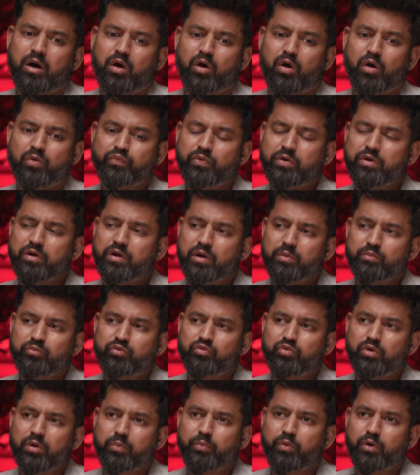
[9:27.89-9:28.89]
often comes
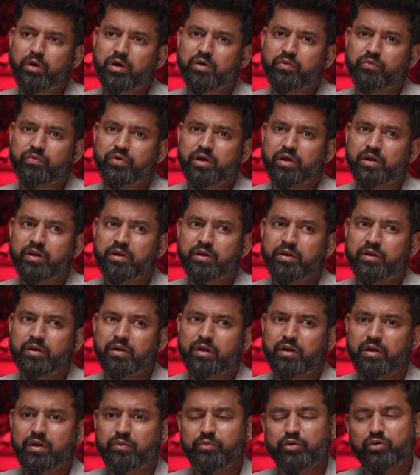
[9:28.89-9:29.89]
to a point when
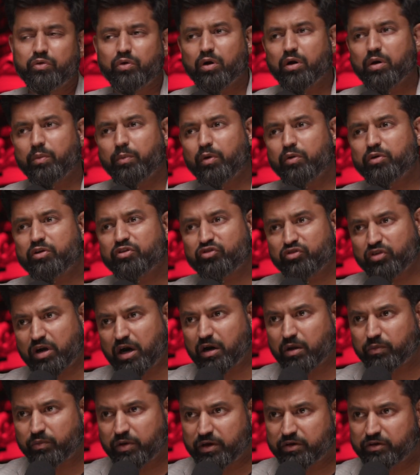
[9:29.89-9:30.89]
if we talk about
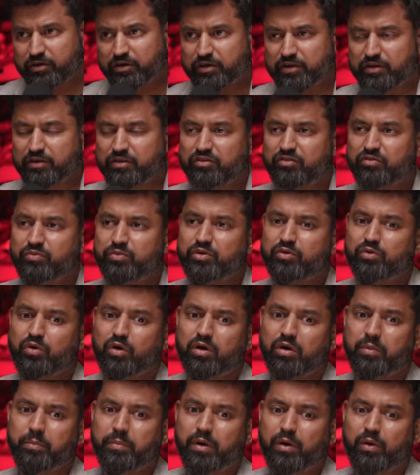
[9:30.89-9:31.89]
startup entities we
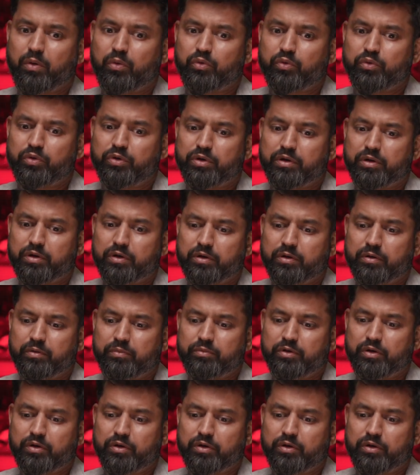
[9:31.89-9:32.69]
talk about uh,